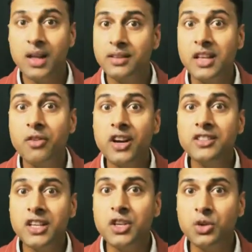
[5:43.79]
Then what is
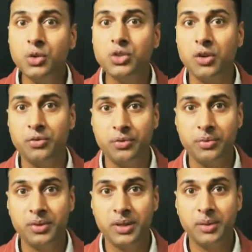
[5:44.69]
the use of
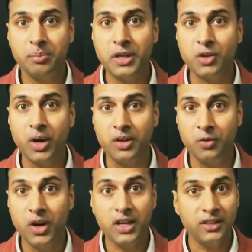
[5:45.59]
Bitcoin?
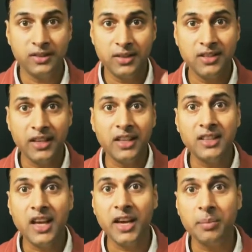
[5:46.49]
What is sitting
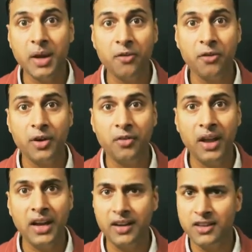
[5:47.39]
there in my
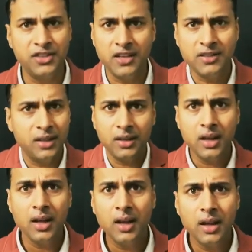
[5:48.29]
wallet? It's just a
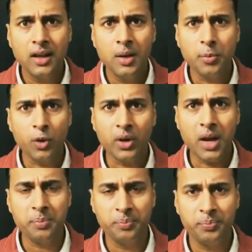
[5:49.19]
program.